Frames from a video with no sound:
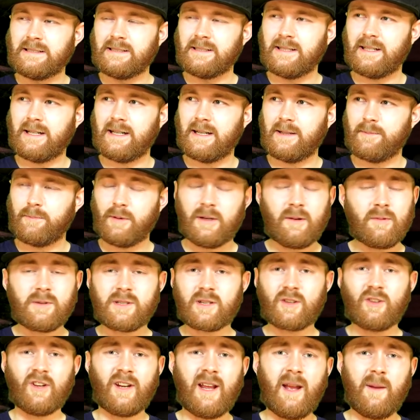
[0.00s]
But it was
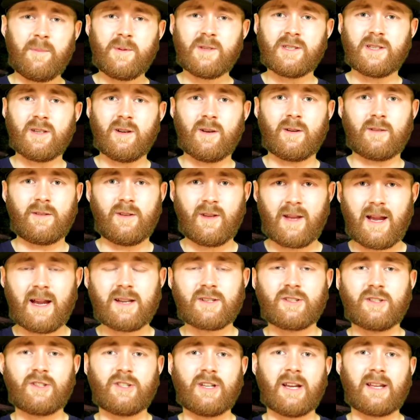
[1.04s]
a good episode. You
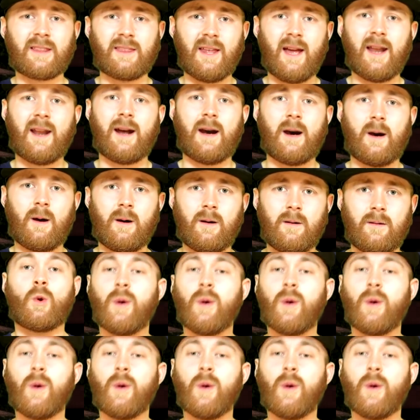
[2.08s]
guys should check that out.